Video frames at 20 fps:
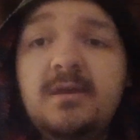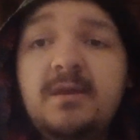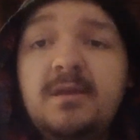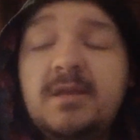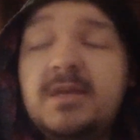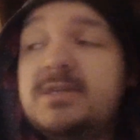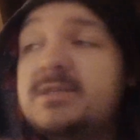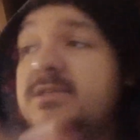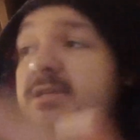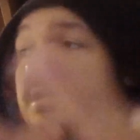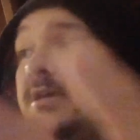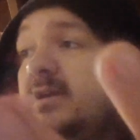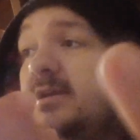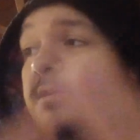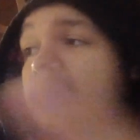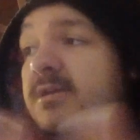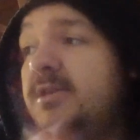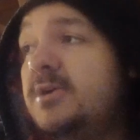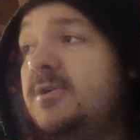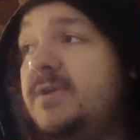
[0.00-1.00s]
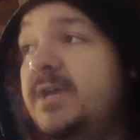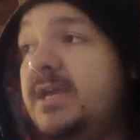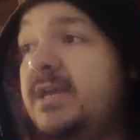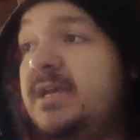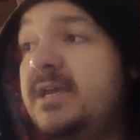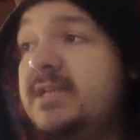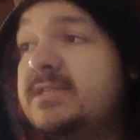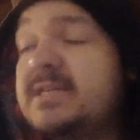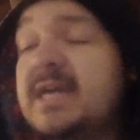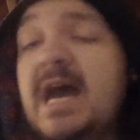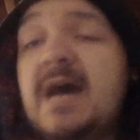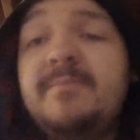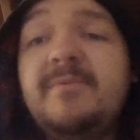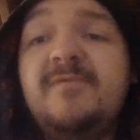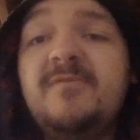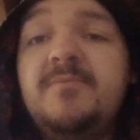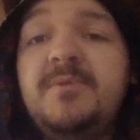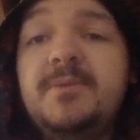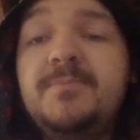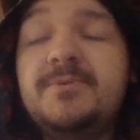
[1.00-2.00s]
Because, you know, it's
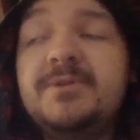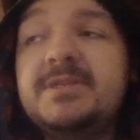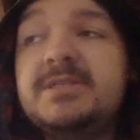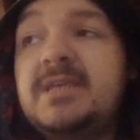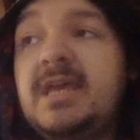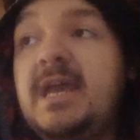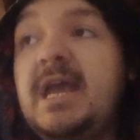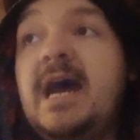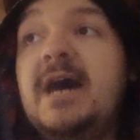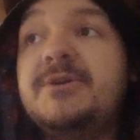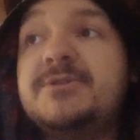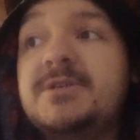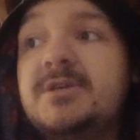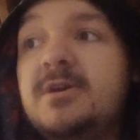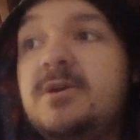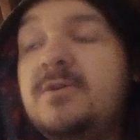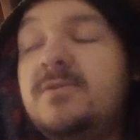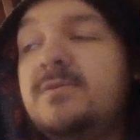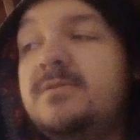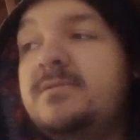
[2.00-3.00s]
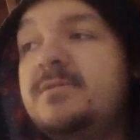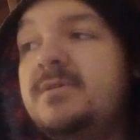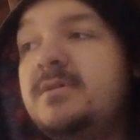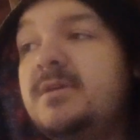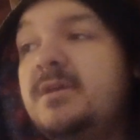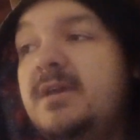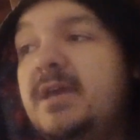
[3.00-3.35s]
common for people to say, how's it going?